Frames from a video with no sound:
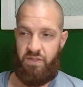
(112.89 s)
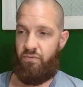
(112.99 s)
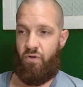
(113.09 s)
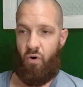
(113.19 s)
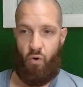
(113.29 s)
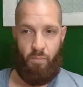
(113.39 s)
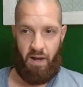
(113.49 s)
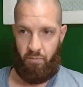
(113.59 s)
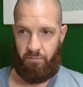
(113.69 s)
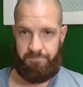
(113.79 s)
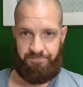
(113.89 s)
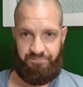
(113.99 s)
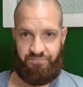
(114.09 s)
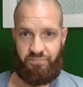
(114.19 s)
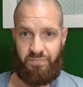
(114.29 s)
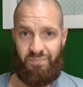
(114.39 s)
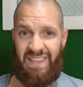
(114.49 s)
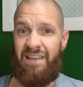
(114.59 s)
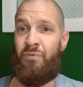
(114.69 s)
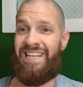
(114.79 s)
Read through the whole Bible.
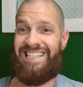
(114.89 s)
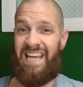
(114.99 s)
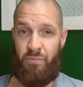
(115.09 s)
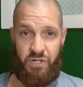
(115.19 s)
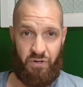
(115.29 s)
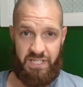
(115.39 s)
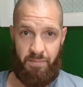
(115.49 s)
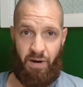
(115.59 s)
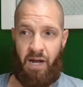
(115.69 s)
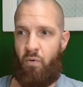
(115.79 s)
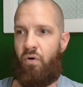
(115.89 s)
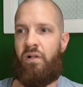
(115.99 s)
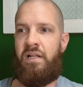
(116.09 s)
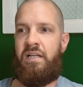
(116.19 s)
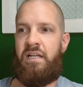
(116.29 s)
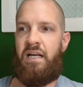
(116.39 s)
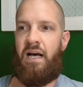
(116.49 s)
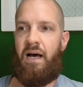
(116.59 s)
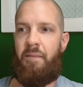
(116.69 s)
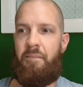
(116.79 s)
We can say we trust the Bible,
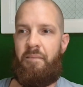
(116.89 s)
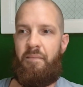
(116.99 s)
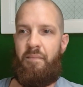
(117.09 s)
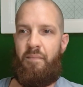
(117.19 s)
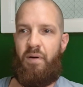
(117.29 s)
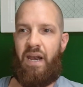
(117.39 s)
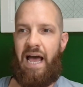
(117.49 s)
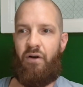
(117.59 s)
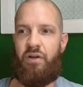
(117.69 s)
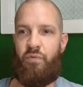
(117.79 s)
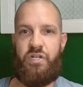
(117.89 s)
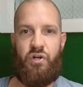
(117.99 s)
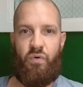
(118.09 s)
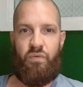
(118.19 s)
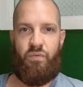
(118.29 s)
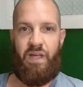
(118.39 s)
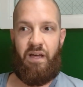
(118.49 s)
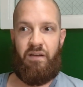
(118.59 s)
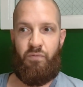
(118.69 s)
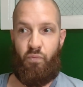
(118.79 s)
but how can we show
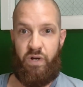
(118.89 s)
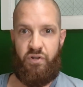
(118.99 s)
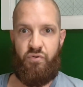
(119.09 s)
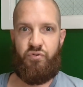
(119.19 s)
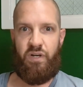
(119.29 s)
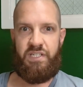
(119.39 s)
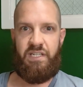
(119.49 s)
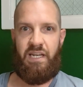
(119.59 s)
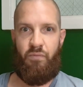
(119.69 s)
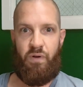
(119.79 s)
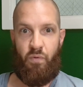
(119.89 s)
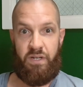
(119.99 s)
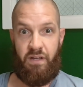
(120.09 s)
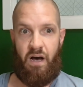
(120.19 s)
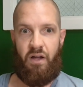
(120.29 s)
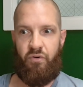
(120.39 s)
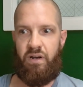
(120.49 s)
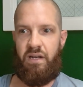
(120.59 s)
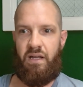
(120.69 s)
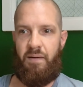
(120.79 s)
that we do trust it and we want to
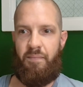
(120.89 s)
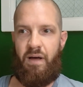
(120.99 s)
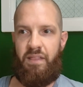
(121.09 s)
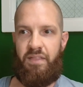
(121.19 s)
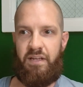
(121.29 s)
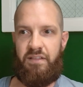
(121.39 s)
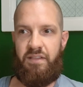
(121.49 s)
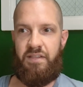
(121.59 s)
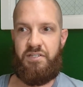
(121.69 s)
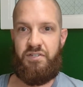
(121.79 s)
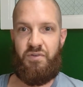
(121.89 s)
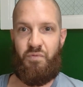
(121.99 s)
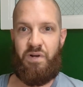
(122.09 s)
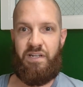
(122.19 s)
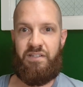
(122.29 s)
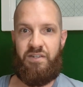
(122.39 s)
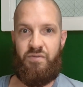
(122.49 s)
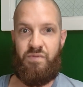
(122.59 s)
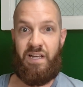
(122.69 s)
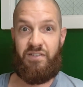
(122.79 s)
honor it? I think that this is a way to
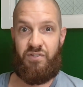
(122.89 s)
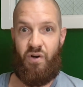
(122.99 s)
do that.